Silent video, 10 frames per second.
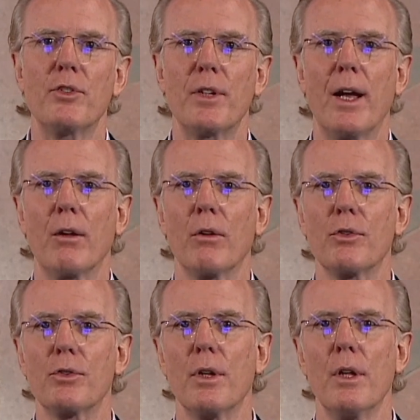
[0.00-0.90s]

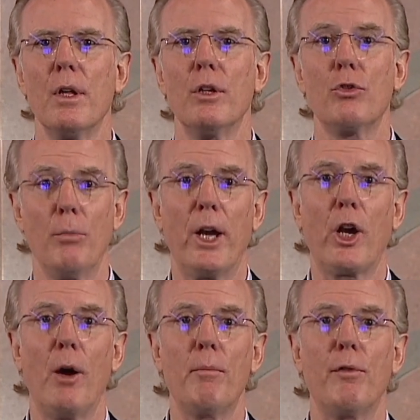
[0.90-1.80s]
cycles to make
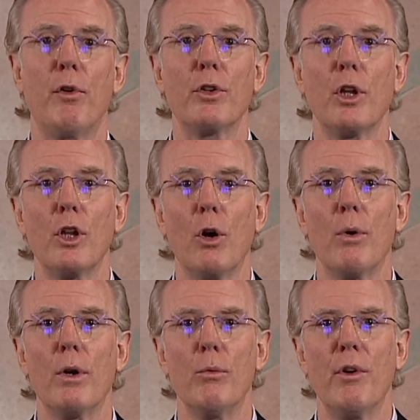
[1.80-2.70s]
up for the
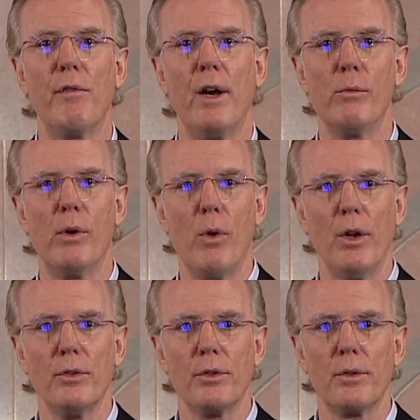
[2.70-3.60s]
lower refinery
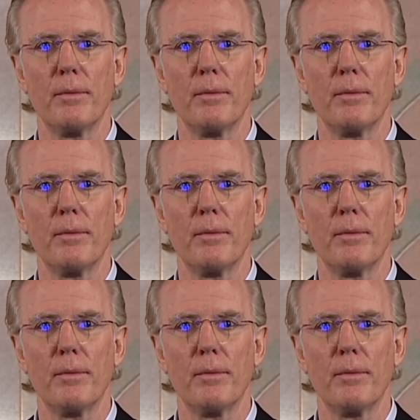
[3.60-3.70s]
runs.